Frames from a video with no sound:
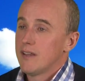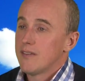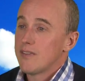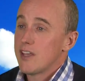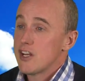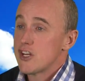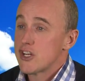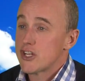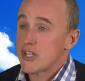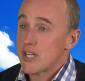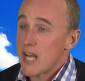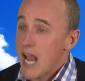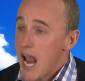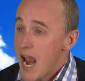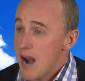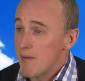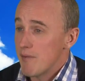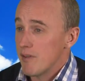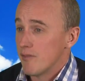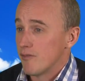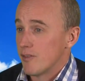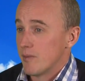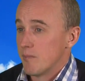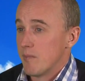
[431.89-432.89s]
They
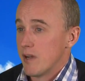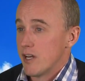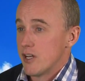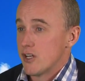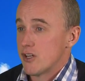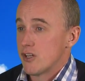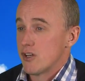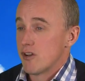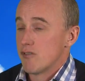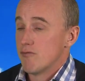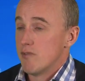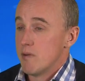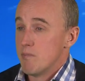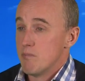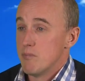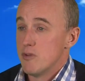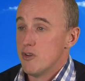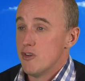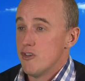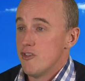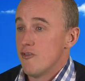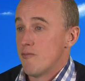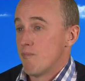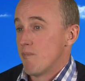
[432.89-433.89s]
share information and
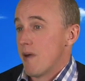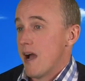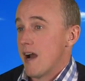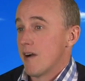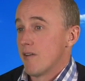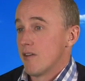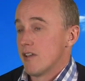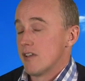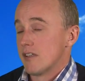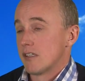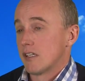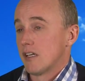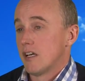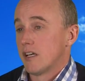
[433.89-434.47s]
remove barriers